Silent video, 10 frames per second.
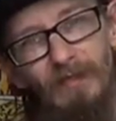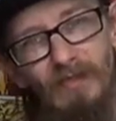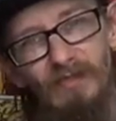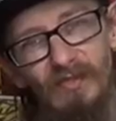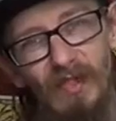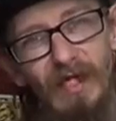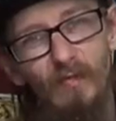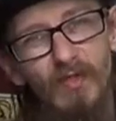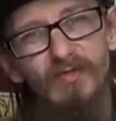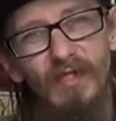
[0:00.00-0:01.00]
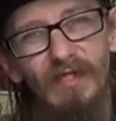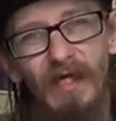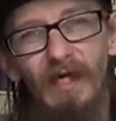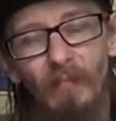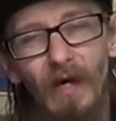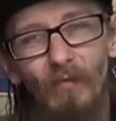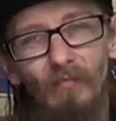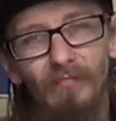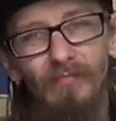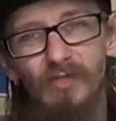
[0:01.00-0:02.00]
that he was thinking
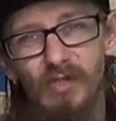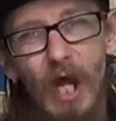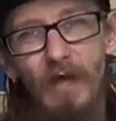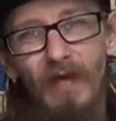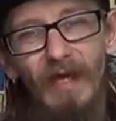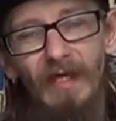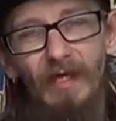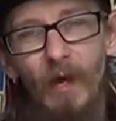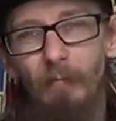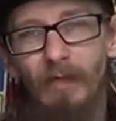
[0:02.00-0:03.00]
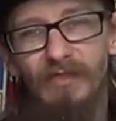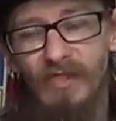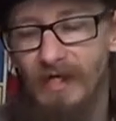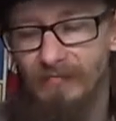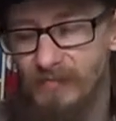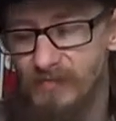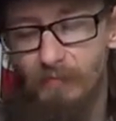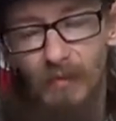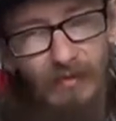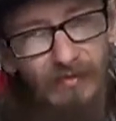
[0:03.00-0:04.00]
about chiming in a couple of times,
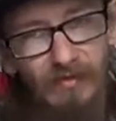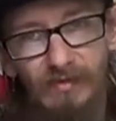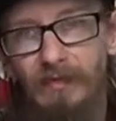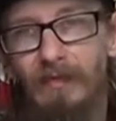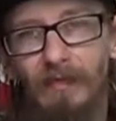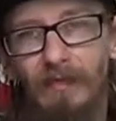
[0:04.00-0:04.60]
but